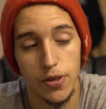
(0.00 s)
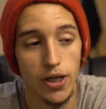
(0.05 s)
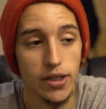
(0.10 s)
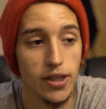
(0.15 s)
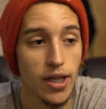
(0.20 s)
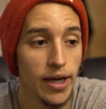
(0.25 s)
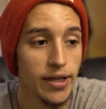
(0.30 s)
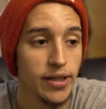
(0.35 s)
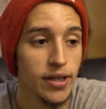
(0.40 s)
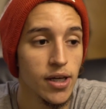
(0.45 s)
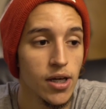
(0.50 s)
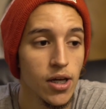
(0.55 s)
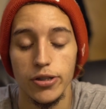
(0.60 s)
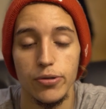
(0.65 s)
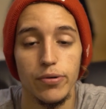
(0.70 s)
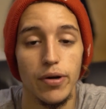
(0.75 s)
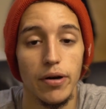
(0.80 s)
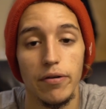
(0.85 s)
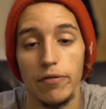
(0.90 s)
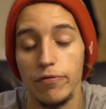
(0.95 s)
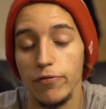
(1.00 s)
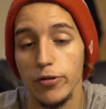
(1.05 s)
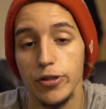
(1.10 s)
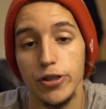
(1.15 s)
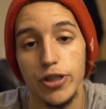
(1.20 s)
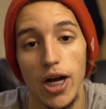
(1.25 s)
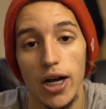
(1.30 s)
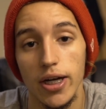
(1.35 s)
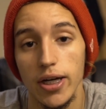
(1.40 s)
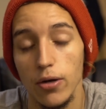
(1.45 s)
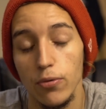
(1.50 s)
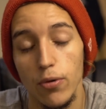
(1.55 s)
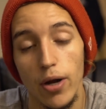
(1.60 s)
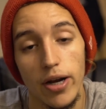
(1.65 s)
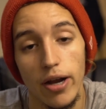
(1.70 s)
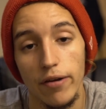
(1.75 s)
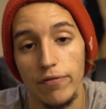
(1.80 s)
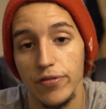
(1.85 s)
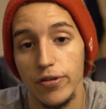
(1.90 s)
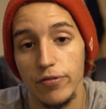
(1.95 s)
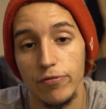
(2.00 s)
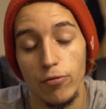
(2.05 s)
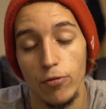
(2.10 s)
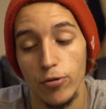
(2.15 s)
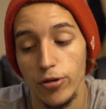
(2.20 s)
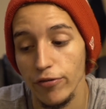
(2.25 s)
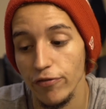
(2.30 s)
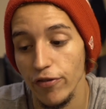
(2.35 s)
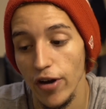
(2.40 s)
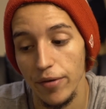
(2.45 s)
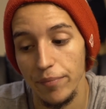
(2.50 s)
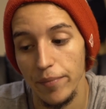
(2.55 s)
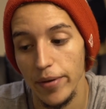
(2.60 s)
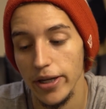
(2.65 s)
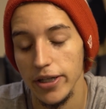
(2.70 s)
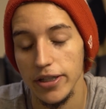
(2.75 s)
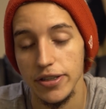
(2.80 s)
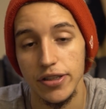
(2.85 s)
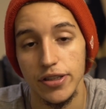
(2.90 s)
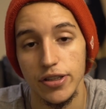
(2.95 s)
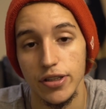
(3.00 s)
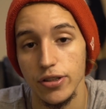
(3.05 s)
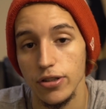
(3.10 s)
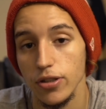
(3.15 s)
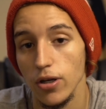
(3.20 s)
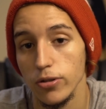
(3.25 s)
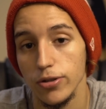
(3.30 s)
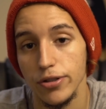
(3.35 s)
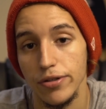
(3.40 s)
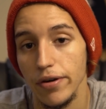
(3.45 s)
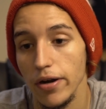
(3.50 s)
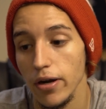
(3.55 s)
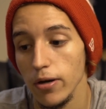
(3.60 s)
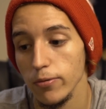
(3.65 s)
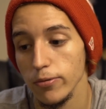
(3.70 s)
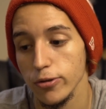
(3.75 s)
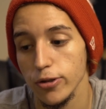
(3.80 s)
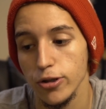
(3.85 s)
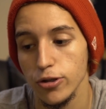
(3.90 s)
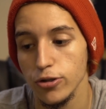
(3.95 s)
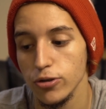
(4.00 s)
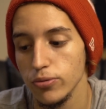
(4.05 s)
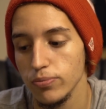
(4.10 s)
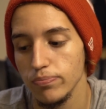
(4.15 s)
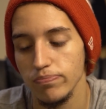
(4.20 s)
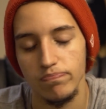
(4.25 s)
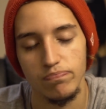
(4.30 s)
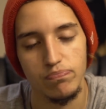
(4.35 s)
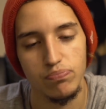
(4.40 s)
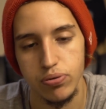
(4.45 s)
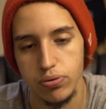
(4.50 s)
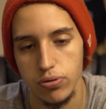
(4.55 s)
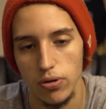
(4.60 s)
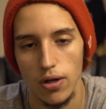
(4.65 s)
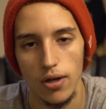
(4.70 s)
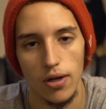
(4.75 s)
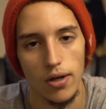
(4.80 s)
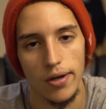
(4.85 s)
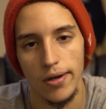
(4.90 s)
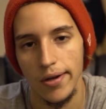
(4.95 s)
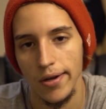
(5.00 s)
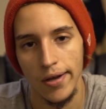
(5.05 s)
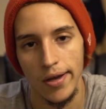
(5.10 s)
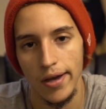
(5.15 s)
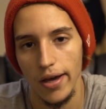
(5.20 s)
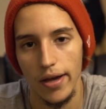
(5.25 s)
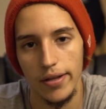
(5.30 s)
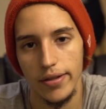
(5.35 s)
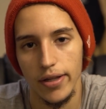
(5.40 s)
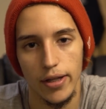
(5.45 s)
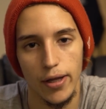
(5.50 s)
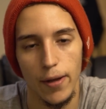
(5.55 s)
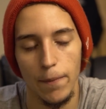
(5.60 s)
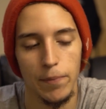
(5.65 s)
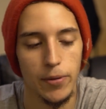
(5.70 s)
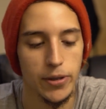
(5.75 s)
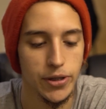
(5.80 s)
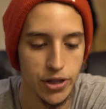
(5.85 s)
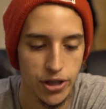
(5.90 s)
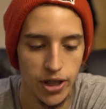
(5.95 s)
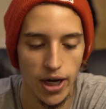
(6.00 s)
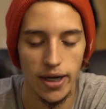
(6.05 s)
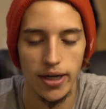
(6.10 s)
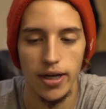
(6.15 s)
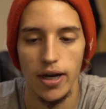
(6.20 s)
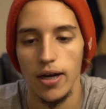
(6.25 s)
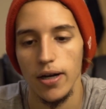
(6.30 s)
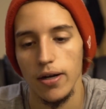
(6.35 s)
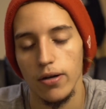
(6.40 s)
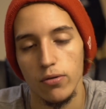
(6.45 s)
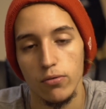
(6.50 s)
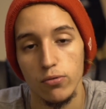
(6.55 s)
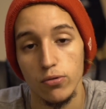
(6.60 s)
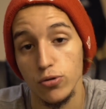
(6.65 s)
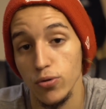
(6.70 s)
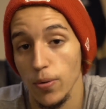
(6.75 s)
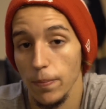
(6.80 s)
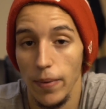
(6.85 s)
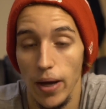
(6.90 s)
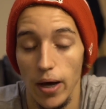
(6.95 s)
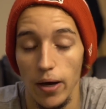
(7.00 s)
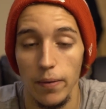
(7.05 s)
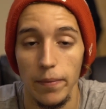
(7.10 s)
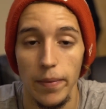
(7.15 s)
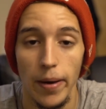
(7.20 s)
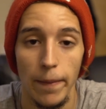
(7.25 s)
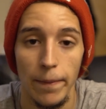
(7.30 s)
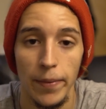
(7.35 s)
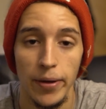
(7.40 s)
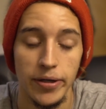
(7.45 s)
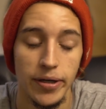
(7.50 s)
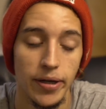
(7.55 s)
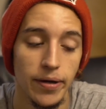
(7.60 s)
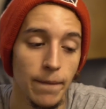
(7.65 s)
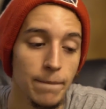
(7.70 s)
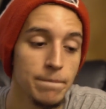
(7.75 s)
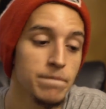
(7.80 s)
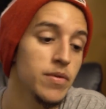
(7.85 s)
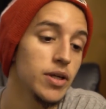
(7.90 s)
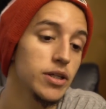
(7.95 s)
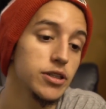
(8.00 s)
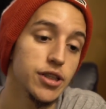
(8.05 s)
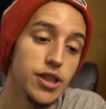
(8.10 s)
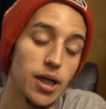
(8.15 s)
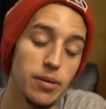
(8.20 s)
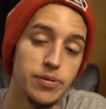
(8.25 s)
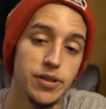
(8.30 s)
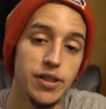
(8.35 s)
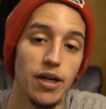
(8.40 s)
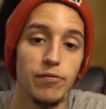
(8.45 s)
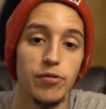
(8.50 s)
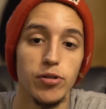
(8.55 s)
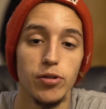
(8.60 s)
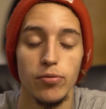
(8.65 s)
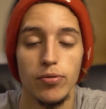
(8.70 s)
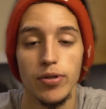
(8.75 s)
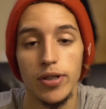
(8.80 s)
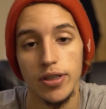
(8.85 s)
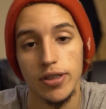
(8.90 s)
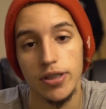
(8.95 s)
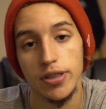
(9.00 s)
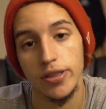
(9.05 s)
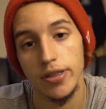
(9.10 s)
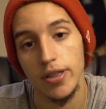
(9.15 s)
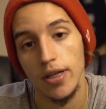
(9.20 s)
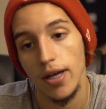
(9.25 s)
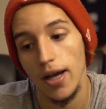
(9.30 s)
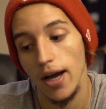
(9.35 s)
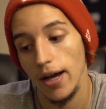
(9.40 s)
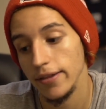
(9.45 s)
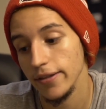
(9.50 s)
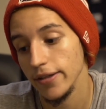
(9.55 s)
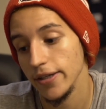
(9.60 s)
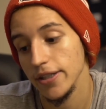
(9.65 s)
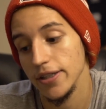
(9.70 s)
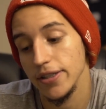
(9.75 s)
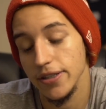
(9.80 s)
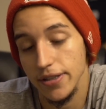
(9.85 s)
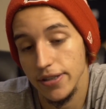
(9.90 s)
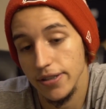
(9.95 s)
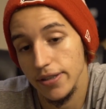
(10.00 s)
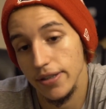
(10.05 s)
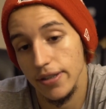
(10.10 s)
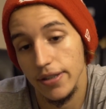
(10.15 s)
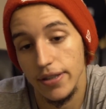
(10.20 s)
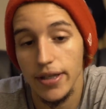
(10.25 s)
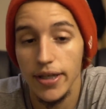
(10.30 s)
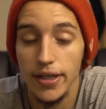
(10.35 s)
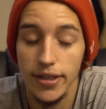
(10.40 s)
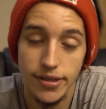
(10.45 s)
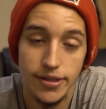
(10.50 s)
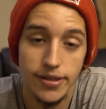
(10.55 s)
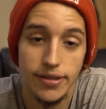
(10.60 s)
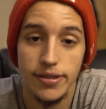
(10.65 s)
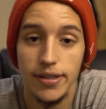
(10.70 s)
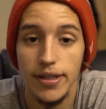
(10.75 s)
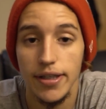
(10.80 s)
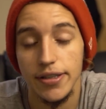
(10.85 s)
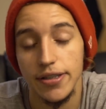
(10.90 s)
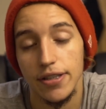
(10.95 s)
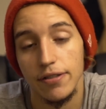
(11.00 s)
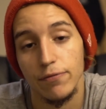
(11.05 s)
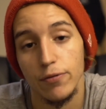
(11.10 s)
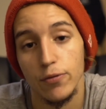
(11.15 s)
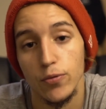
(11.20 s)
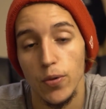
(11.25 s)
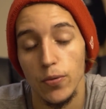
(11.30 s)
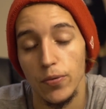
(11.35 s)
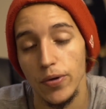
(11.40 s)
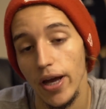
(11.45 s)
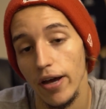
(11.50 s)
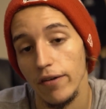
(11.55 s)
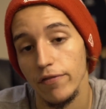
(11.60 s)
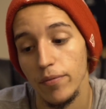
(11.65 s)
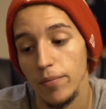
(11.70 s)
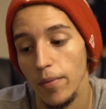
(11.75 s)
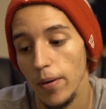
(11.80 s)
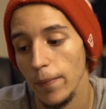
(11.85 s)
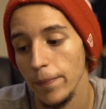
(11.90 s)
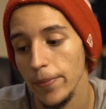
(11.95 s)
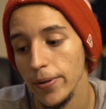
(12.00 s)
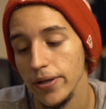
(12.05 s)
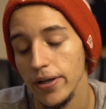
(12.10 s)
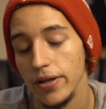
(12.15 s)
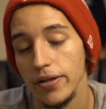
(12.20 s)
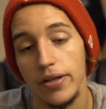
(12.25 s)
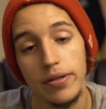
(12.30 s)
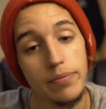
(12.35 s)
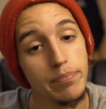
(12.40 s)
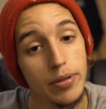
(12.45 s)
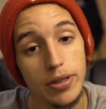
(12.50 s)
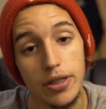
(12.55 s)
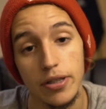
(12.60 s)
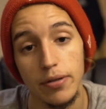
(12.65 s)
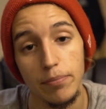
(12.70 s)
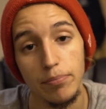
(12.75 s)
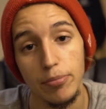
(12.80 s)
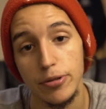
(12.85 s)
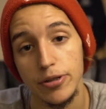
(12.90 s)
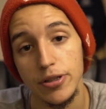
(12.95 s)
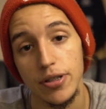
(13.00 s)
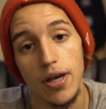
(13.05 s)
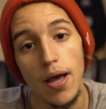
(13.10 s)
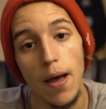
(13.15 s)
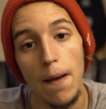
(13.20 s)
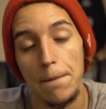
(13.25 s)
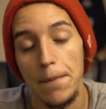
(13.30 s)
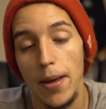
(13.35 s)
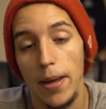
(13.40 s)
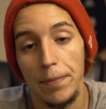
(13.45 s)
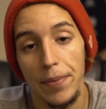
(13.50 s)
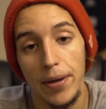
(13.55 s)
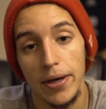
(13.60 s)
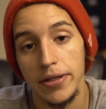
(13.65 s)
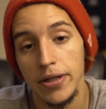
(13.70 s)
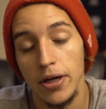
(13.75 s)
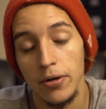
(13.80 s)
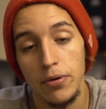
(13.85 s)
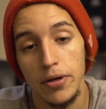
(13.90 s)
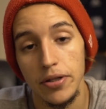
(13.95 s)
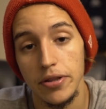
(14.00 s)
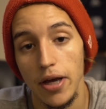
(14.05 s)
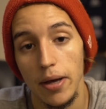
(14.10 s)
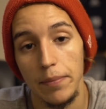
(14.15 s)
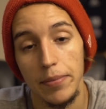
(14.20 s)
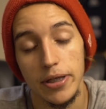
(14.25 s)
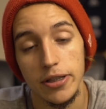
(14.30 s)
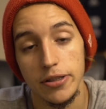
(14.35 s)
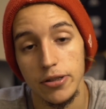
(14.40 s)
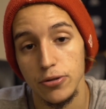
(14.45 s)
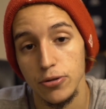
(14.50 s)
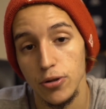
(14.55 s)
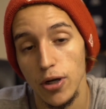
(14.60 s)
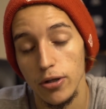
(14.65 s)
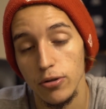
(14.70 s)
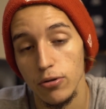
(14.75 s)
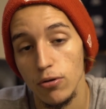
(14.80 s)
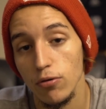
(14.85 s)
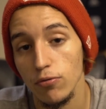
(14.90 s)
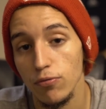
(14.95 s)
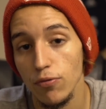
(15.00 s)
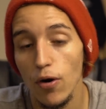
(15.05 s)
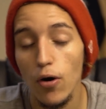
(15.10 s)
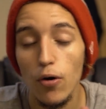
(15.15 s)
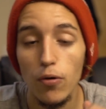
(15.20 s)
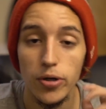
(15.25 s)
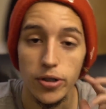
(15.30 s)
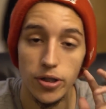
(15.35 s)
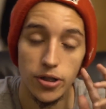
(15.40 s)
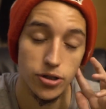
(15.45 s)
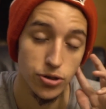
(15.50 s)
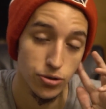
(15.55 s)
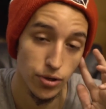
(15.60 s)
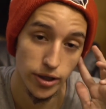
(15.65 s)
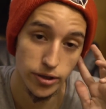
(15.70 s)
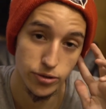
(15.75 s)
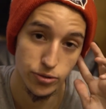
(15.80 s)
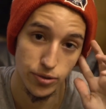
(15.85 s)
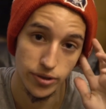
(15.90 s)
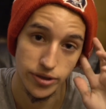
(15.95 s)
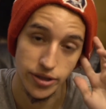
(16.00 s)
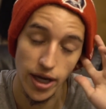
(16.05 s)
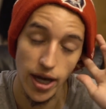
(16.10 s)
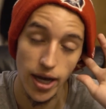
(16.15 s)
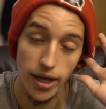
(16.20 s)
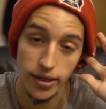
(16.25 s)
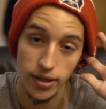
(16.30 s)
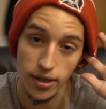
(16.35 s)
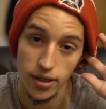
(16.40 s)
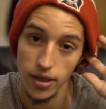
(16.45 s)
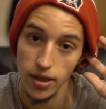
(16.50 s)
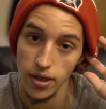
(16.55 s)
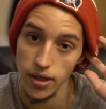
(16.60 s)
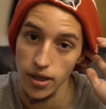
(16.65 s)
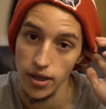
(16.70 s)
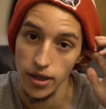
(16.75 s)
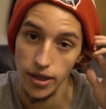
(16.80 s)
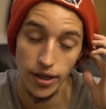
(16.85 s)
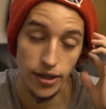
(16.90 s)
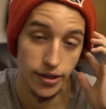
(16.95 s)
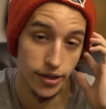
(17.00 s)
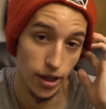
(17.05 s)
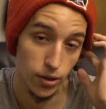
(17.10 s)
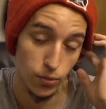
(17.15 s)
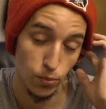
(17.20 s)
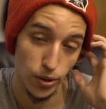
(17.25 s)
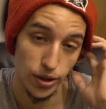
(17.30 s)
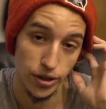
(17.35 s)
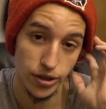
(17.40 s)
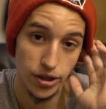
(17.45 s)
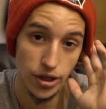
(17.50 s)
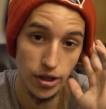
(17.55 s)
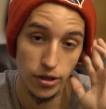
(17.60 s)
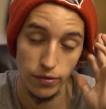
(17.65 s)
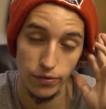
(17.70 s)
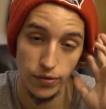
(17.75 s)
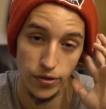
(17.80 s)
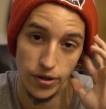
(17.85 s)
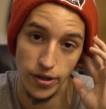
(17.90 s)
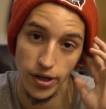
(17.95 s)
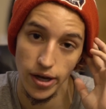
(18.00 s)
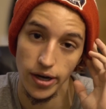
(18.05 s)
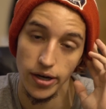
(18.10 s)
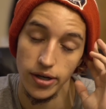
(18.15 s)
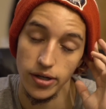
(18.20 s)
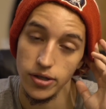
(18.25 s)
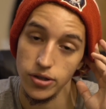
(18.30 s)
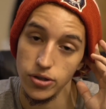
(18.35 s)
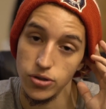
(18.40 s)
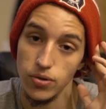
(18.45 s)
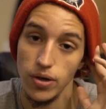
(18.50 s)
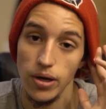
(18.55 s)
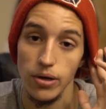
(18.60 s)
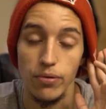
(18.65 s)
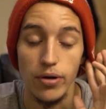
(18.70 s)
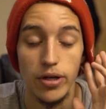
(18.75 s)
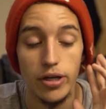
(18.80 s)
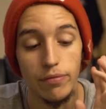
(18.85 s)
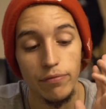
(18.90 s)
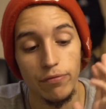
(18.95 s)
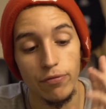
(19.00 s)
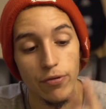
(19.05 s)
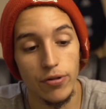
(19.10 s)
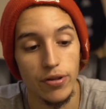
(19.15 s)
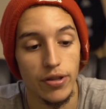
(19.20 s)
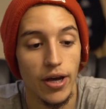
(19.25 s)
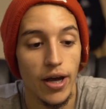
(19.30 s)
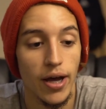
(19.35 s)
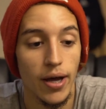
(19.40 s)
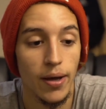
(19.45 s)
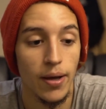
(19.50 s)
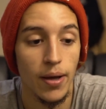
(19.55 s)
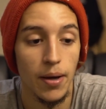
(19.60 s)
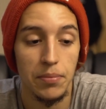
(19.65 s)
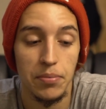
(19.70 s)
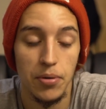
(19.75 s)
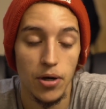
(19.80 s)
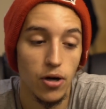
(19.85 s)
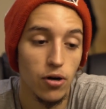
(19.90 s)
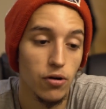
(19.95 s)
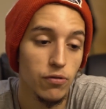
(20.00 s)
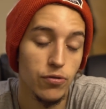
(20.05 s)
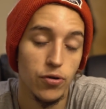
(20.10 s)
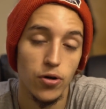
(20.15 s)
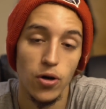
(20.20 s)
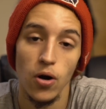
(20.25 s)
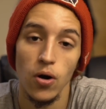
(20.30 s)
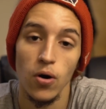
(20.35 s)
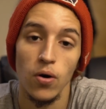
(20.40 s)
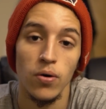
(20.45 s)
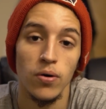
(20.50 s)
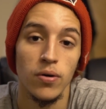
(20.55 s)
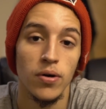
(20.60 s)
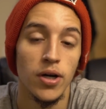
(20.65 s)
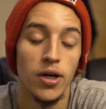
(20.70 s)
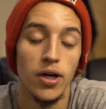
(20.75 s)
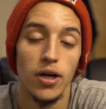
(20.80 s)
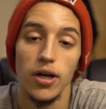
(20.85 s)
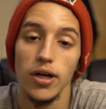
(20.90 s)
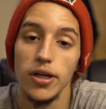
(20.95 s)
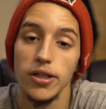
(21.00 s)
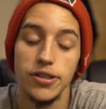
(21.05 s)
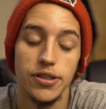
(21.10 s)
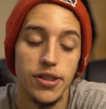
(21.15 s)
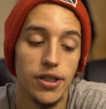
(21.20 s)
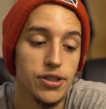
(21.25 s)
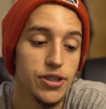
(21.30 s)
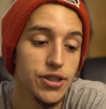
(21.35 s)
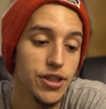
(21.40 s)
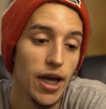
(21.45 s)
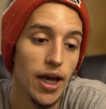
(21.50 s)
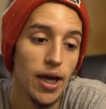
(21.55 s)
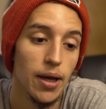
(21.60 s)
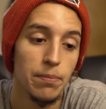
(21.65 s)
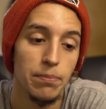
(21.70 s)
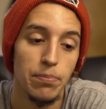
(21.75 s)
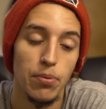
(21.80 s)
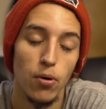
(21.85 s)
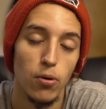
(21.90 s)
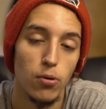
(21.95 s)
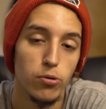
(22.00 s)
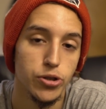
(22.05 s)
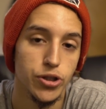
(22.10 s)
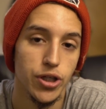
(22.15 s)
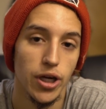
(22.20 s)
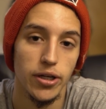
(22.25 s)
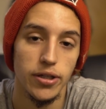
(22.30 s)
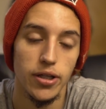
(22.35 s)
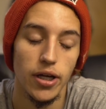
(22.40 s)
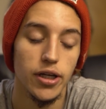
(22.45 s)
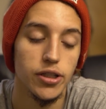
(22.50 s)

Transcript: I like Torreira for Xhaka right after 45 minutes. He saw Torreira was, and then he put Xhaka, who's doing better in my opinion. Subs David Luiz. I think he's decent for what we have in my opinion. But then he puts Pepe, and I rate that because he's trying to go forward. He's trying to attack. He did what he could over there, so I rate him for that. But overall, it's the same bullshit.